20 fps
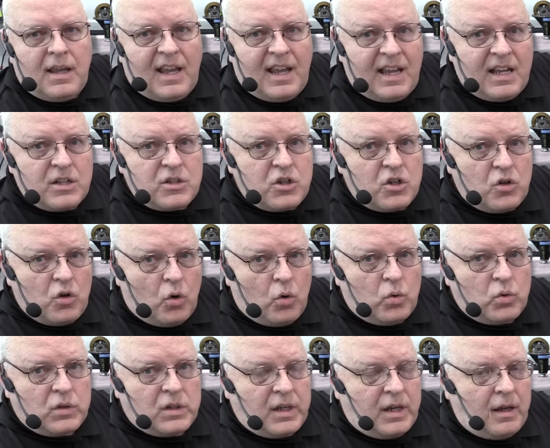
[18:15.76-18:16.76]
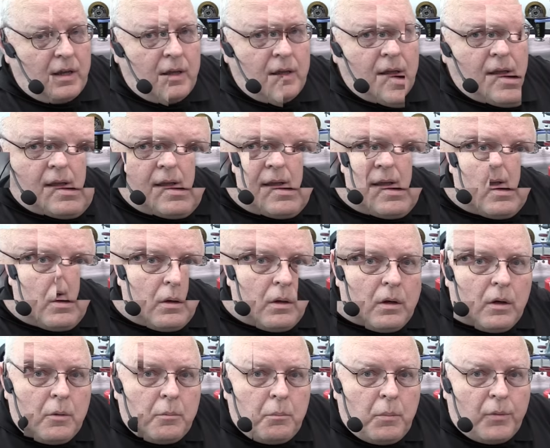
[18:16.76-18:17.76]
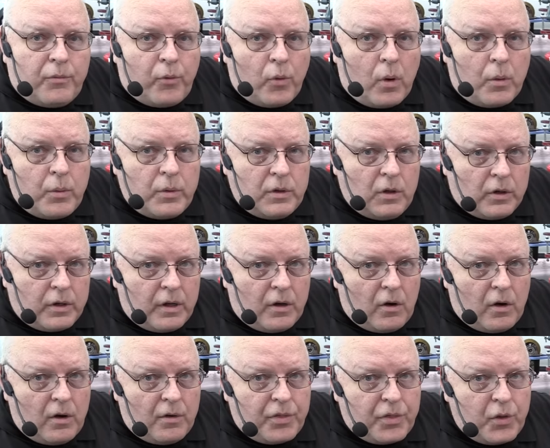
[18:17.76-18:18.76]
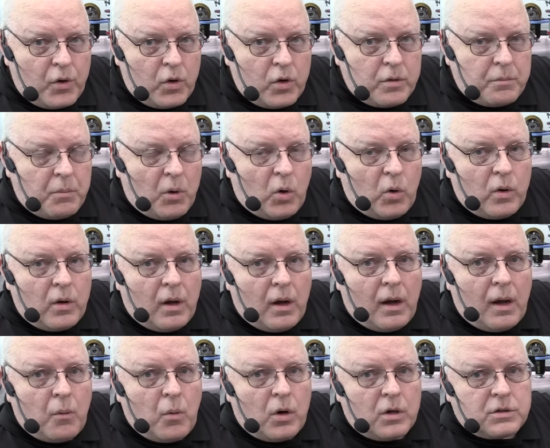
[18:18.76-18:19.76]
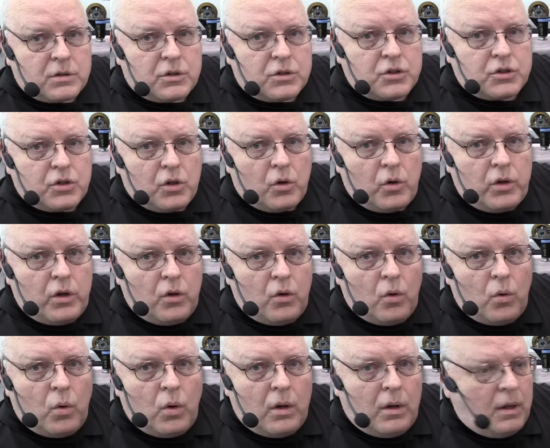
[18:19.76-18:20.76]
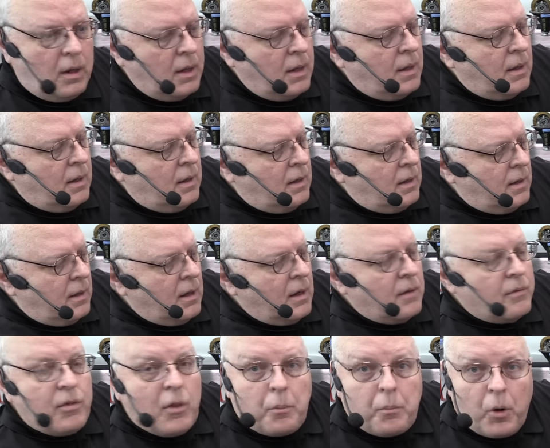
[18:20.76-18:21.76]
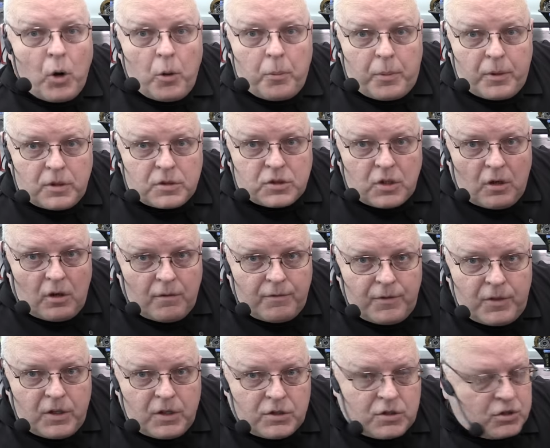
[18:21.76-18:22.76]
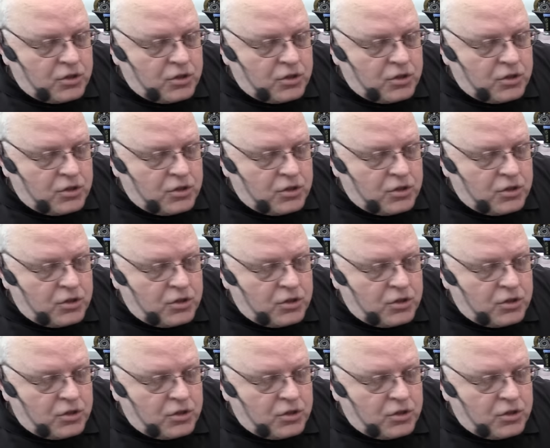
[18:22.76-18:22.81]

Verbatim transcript: engine only. Uh, before we look at our third mode, I want to show you uh, the purpose of this